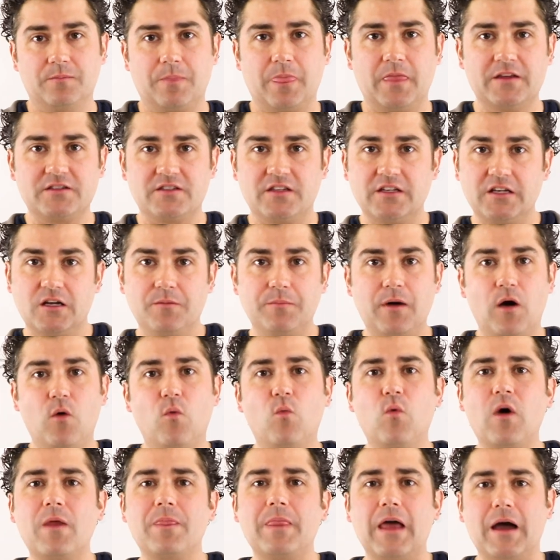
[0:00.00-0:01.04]
And let's think about
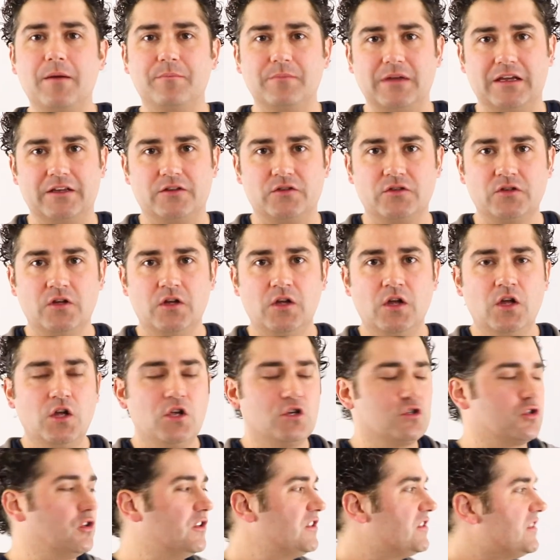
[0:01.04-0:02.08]
what that means.
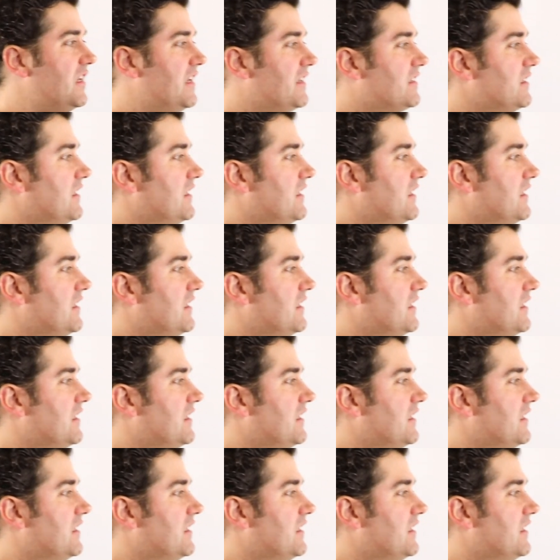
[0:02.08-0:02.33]
So let's take